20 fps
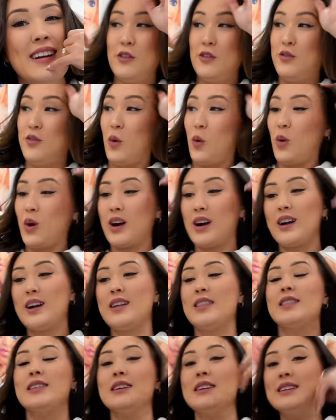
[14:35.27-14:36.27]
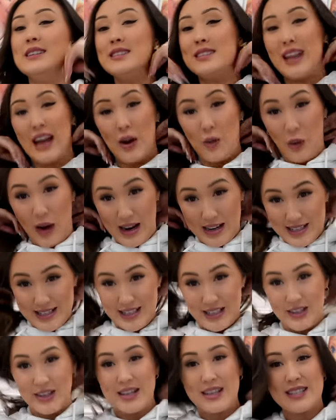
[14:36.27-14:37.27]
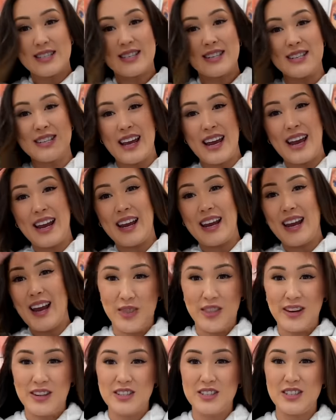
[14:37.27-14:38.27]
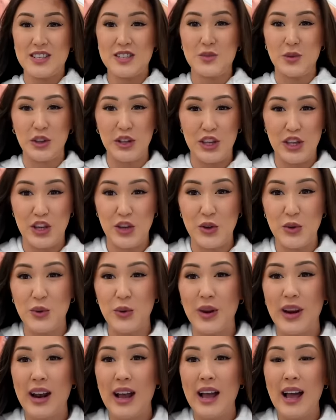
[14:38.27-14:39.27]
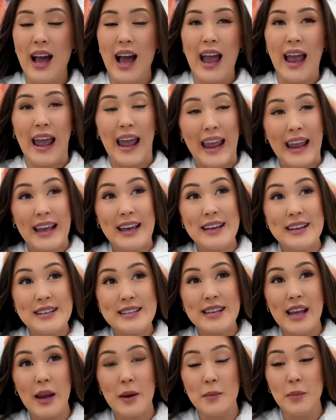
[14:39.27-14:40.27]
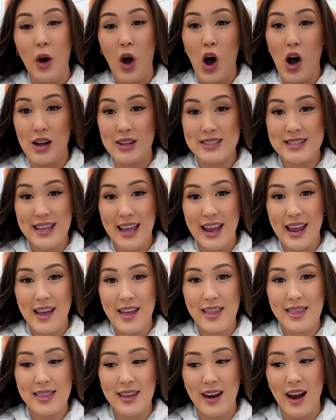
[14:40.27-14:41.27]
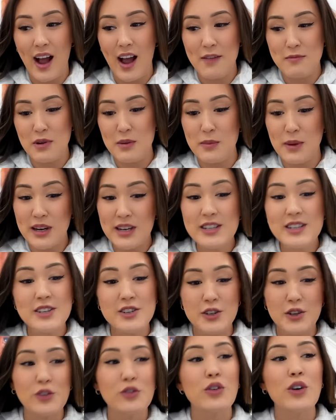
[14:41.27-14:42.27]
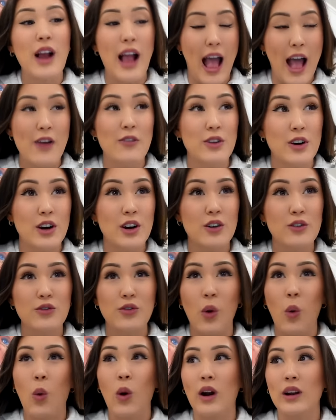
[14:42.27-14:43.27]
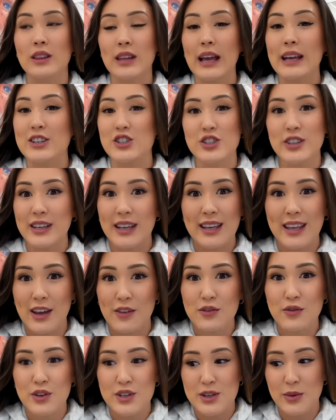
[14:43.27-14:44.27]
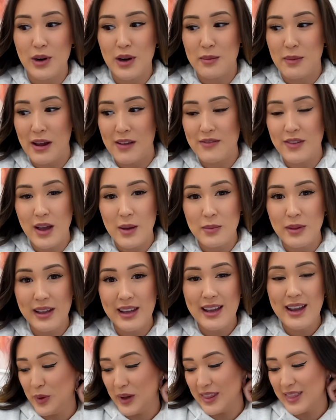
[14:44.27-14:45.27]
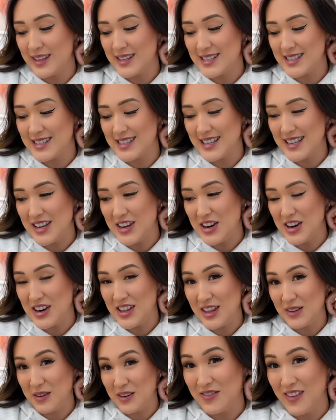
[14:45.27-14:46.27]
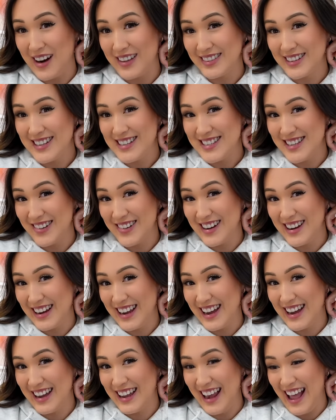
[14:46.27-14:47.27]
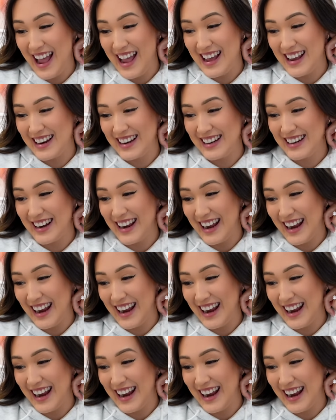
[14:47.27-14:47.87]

For the DIY series today, there's this really cute hand and paw scan that I've been meaning to do forever for like just like a gift for someone in my family, but this is the year that we're finally doing it and